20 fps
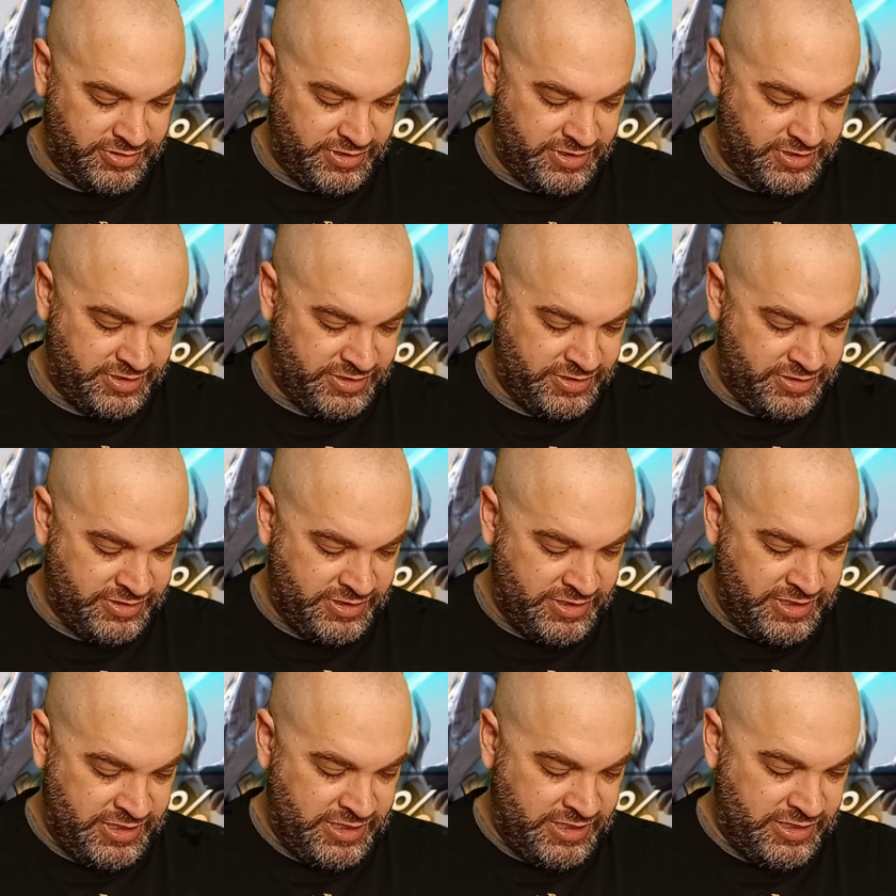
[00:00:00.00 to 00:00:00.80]
Okay.
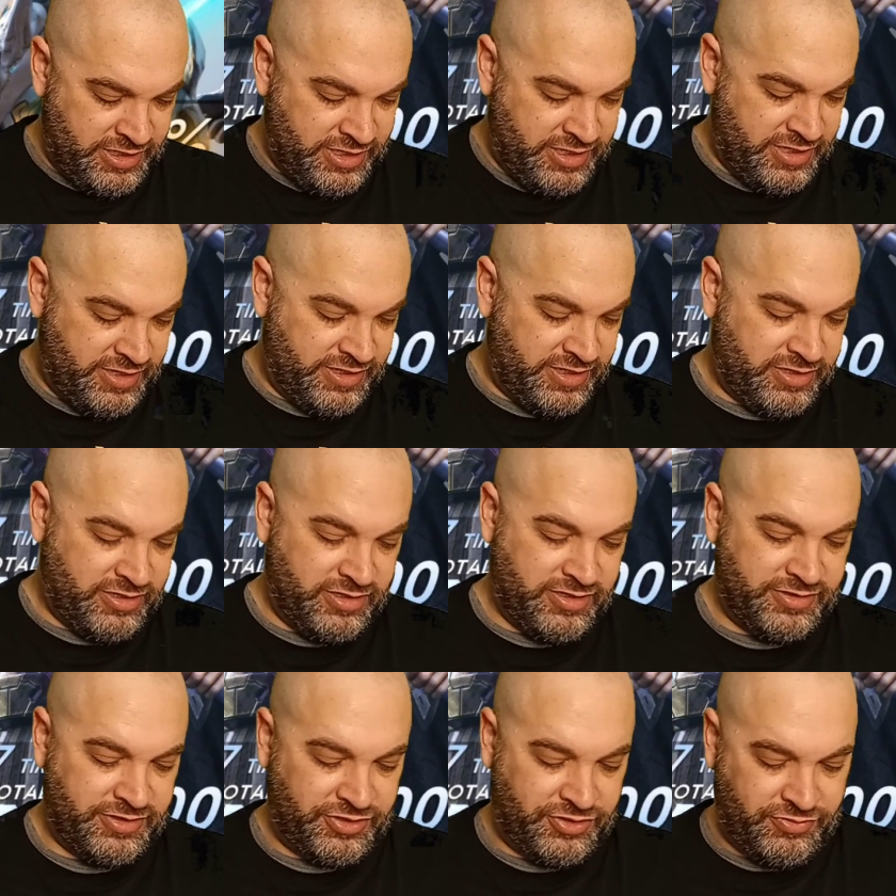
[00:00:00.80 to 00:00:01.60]
They
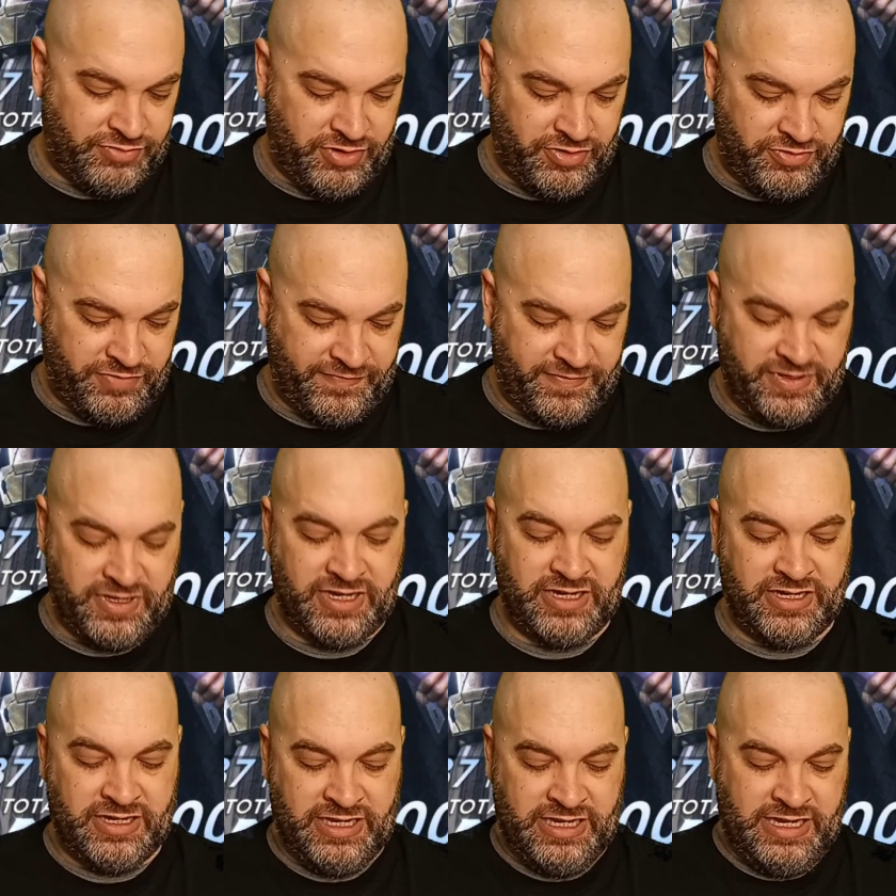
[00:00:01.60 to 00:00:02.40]
call it the growth
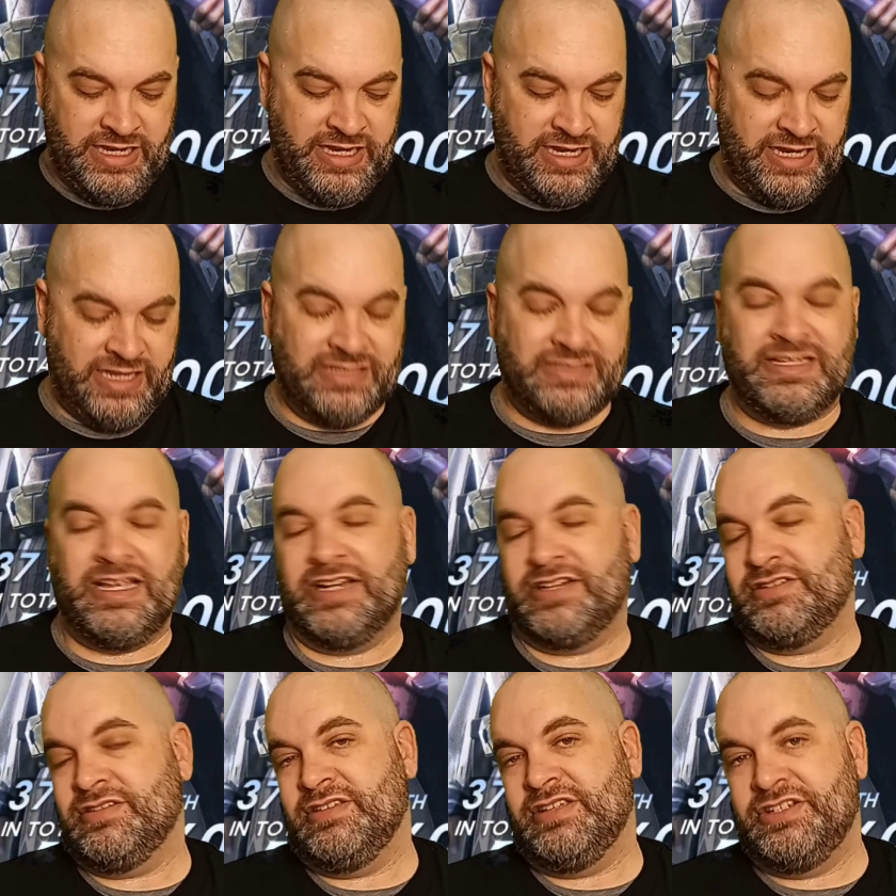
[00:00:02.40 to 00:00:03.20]
fund. It's
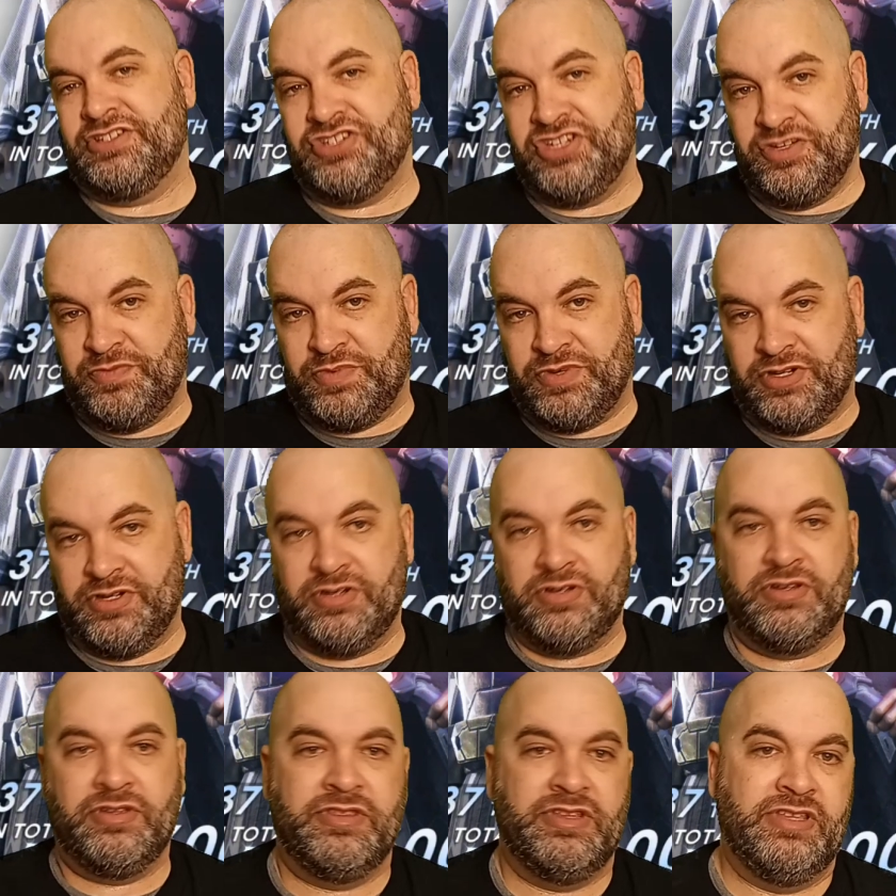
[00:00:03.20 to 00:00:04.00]
actually
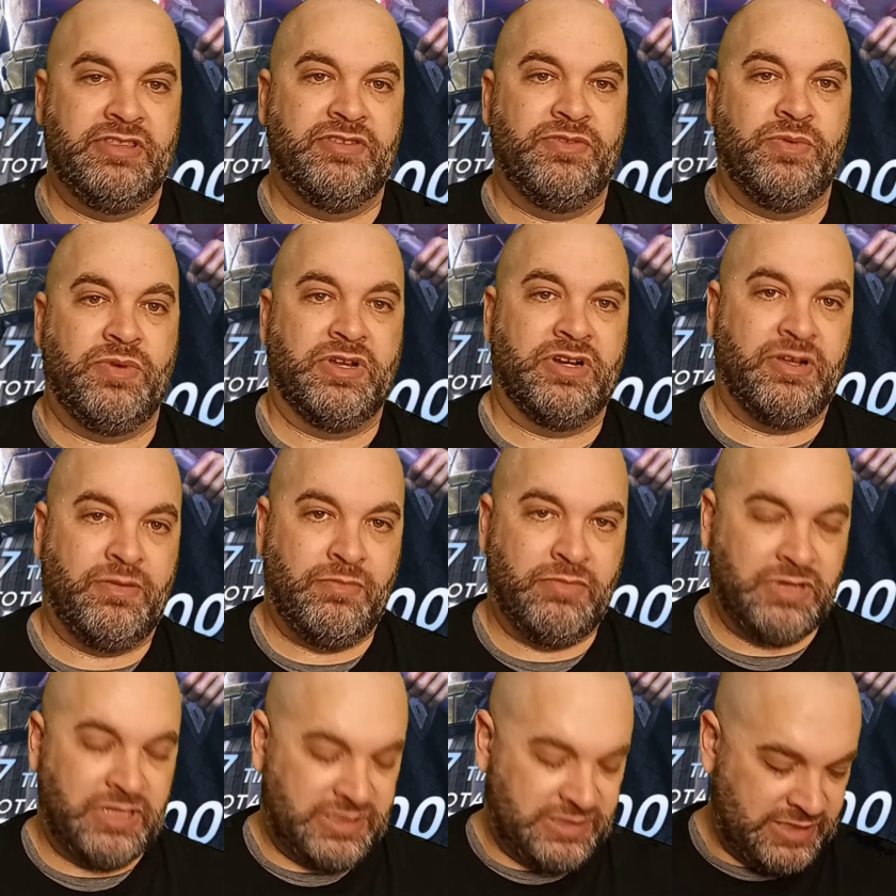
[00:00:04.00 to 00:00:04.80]
cheaper than the one
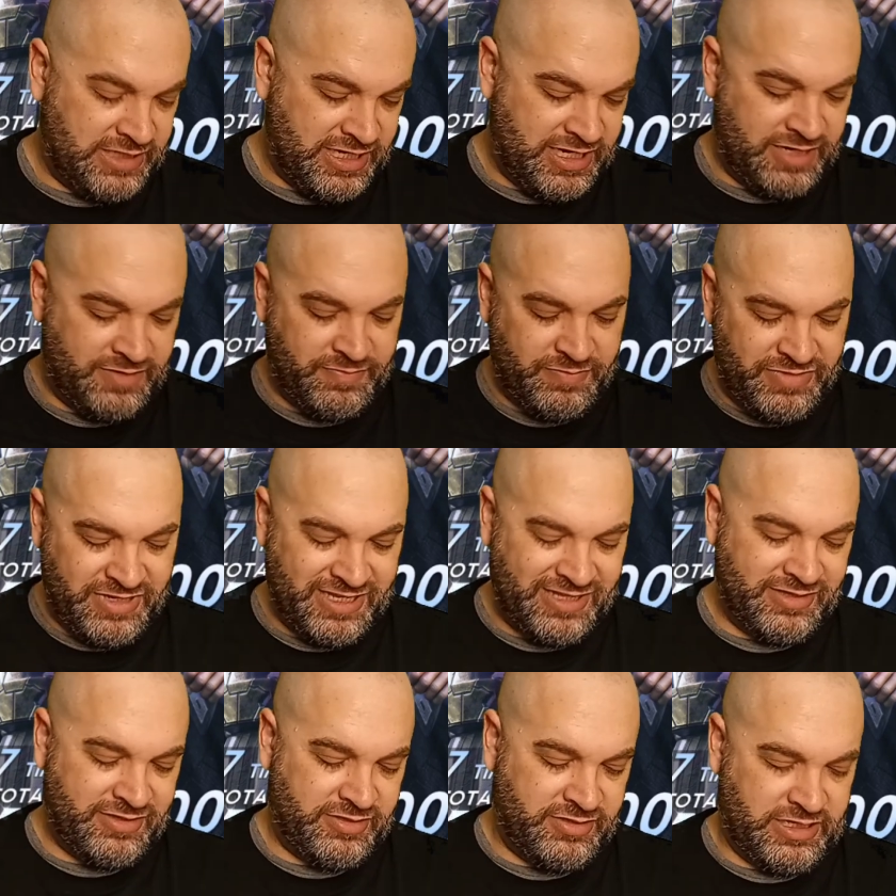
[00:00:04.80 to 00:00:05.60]
on Bloodline,
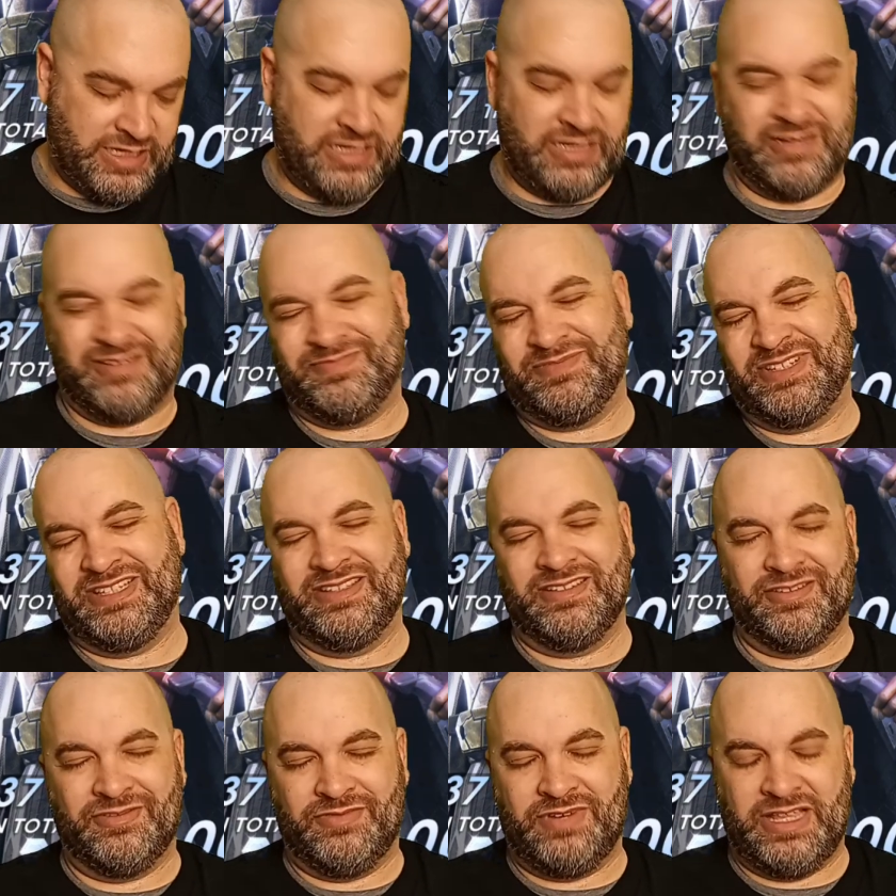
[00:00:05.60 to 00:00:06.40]
but I
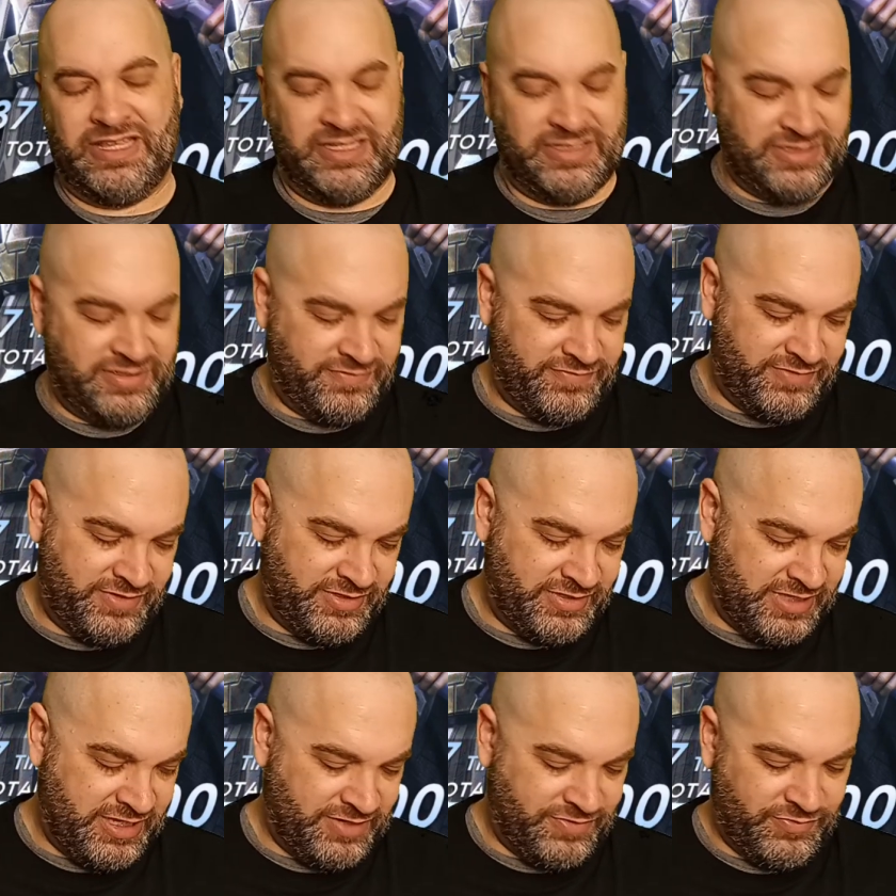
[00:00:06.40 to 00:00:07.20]
mean, they're
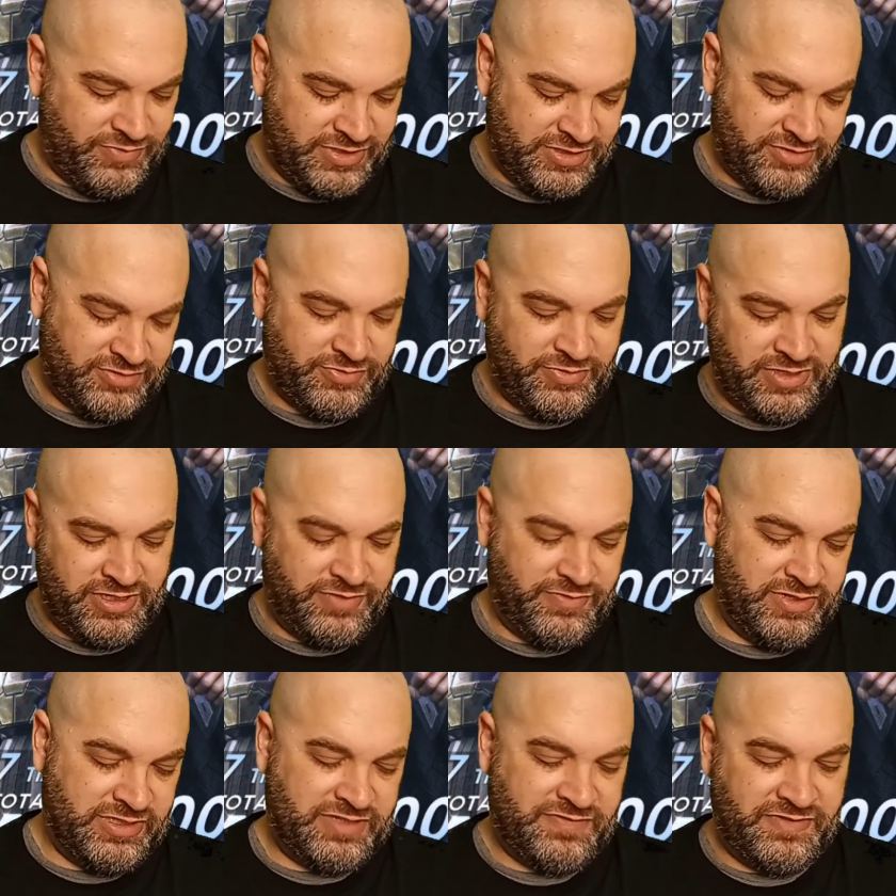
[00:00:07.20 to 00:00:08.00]
relatively, like, one's
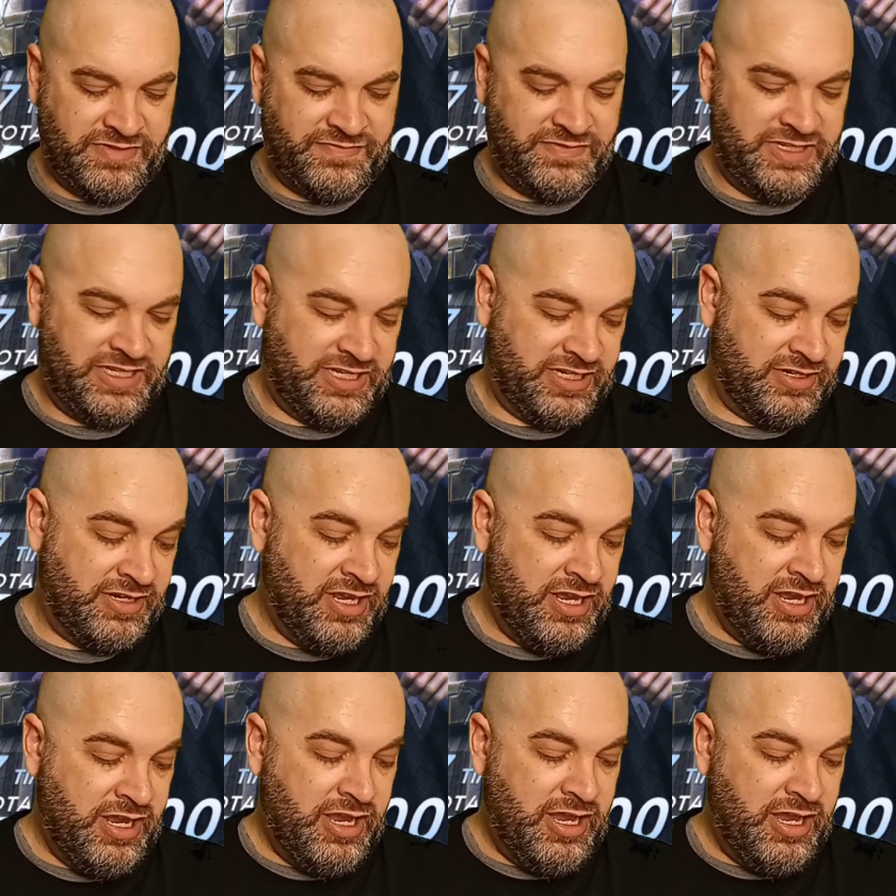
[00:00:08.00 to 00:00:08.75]
20, one's 15,